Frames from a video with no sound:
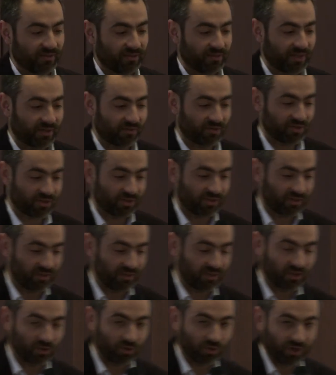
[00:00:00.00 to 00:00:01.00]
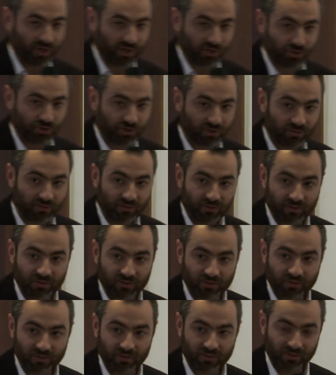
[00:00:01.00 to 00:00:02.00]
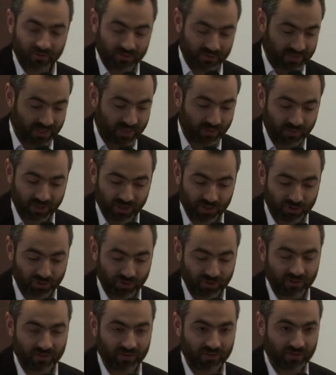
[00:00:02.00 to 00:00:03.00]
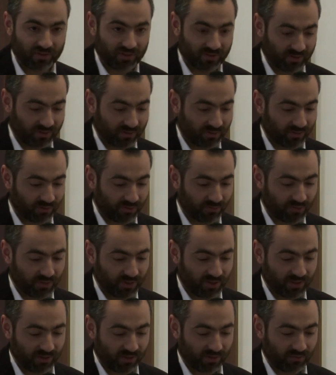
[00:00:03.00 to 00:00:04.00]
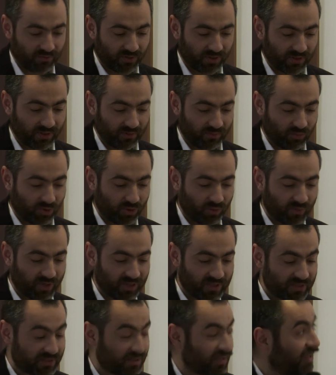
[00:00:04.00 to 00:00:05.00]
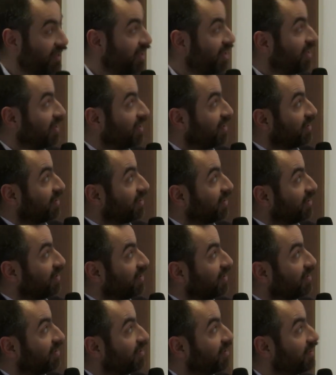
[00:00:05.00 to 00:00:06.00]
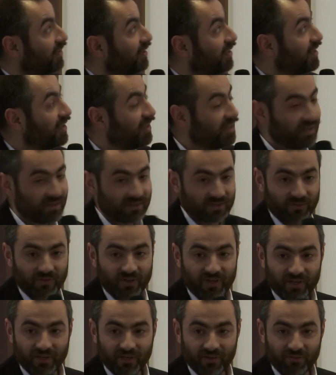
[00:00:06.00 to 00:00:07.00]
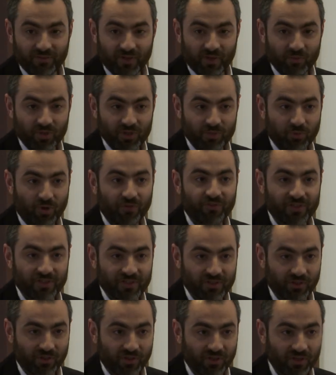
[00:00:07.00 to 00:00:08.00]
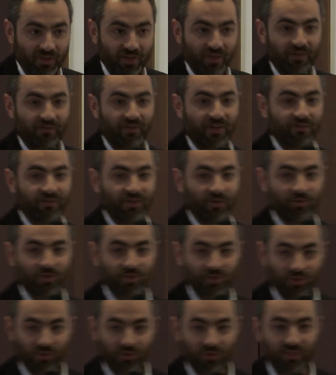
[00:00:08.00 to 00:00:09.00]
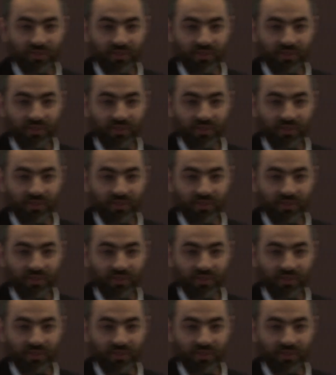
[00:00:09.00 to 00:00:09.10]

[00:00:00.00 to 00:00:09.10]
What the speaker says: there was an inauguration celebration of the monuments. He is a very famous professor, very famous old